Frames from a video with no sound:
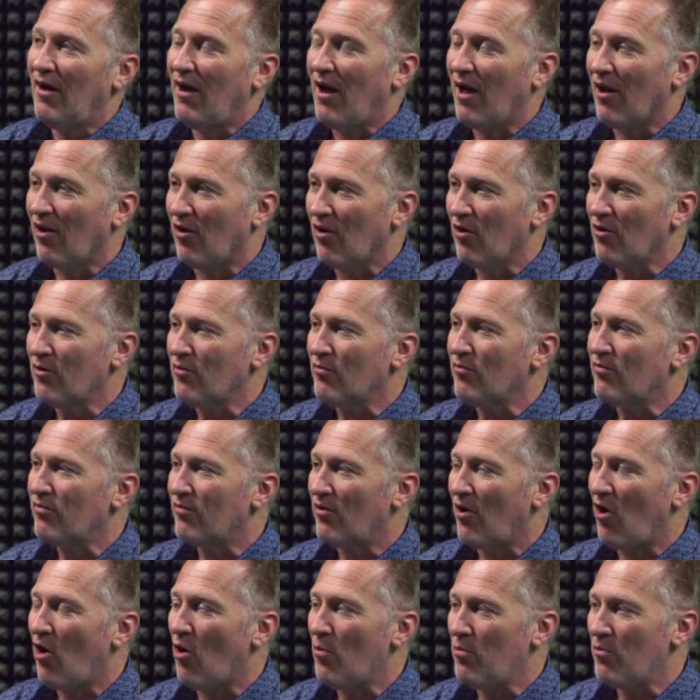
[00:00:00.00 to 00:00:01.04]
a lot of
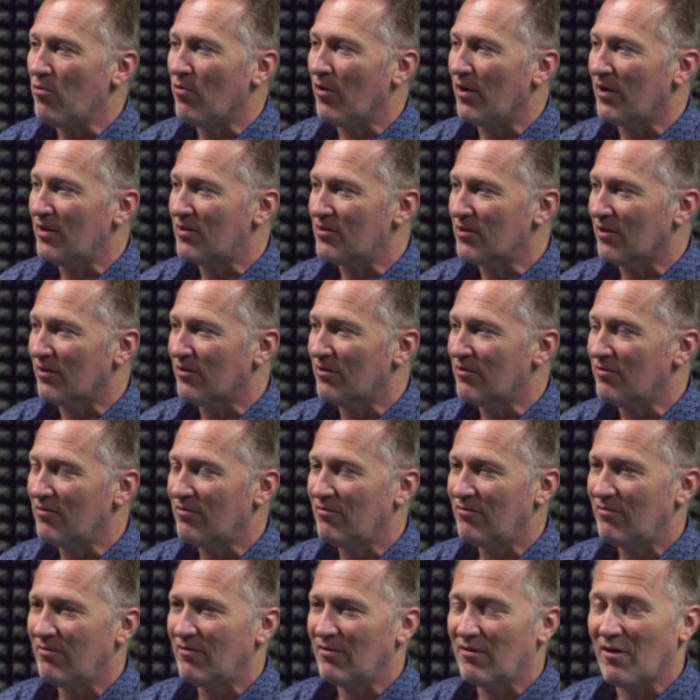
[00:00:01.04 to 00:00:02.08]
operators
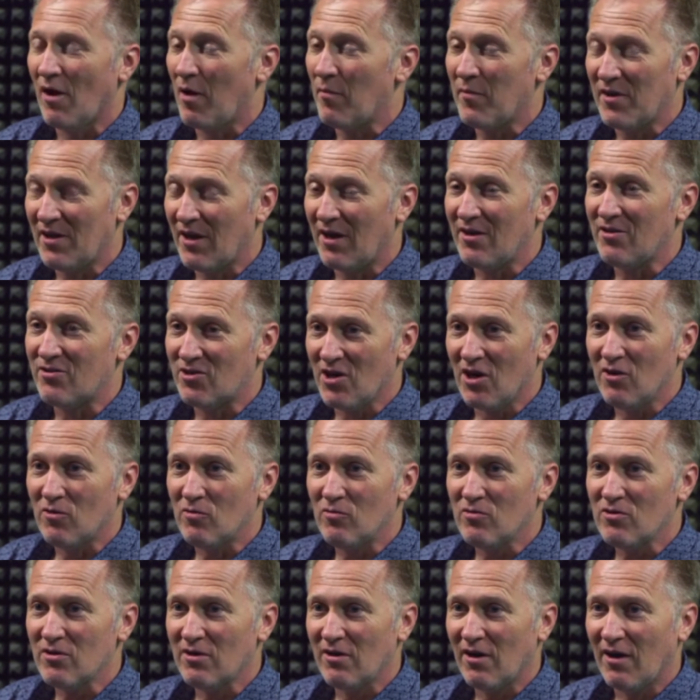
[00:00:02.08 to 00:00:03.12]
I mean they
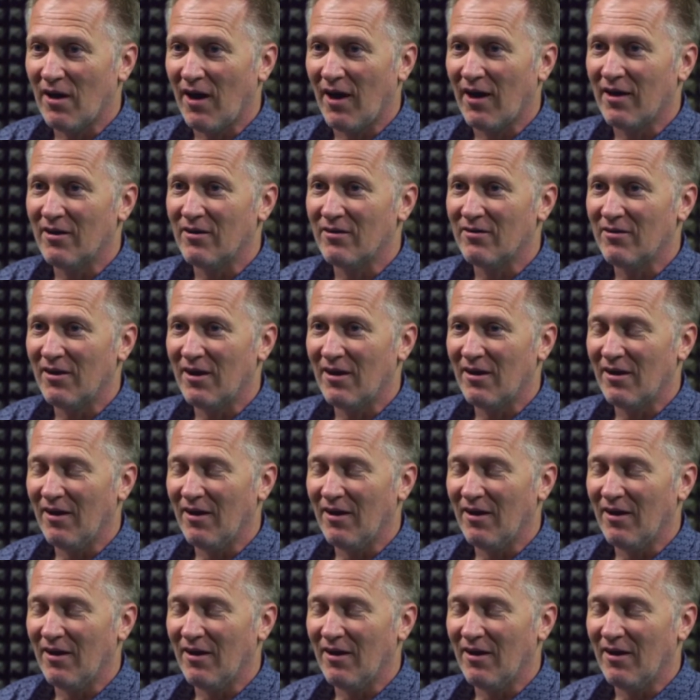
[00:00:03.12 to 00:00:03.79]
don't and